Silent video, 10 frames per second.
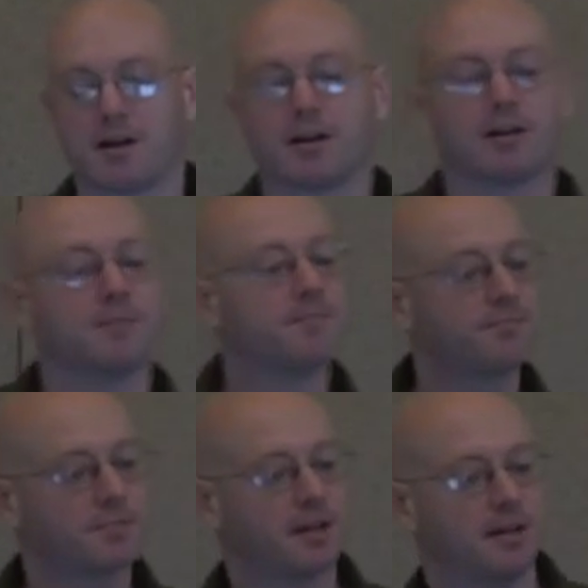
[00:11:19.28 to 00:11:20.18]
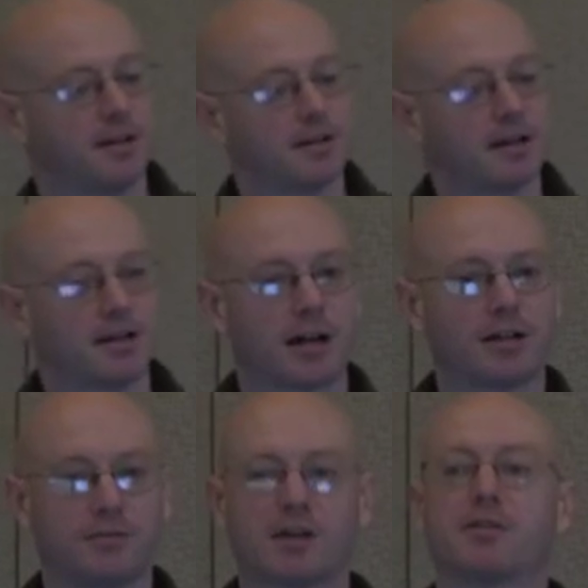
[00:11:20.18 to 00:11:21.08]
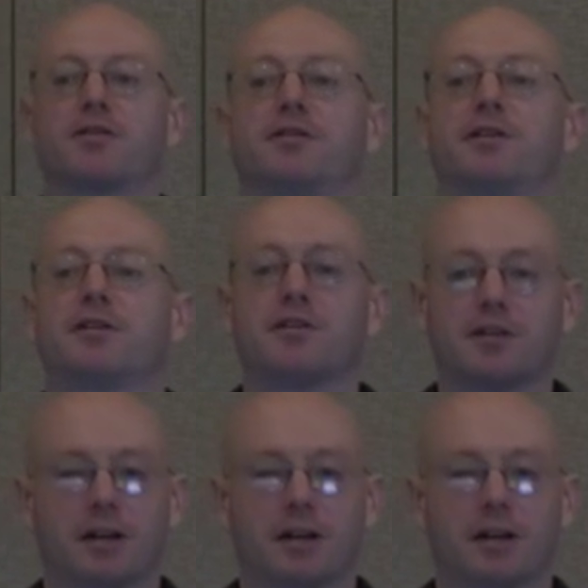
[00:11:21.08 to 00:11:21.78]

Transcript: I'll give another